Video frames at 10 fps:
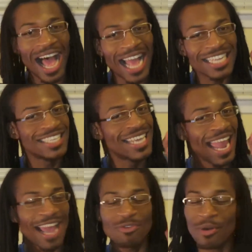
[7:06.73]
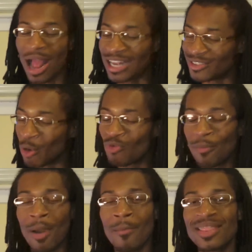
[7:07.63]
I don't
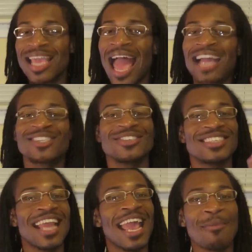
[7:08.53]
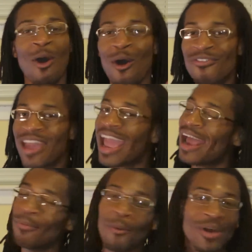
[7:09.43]
remember the actor's name
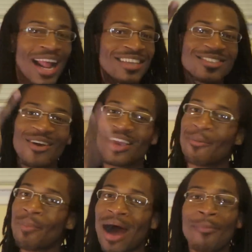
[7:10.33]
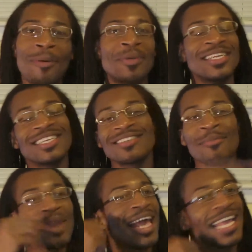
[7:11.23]
offhand, but when I saw him pop up in this,
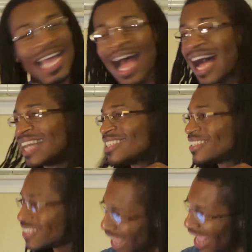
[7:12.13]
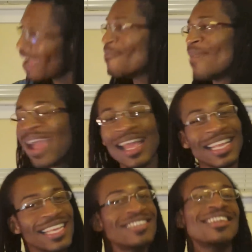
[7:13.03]
I'm like, God damn, man,
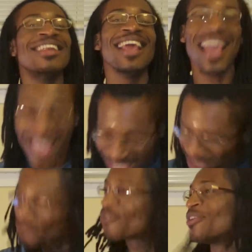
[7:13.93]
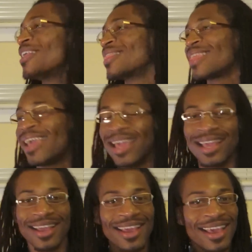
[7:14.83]
he's in everything.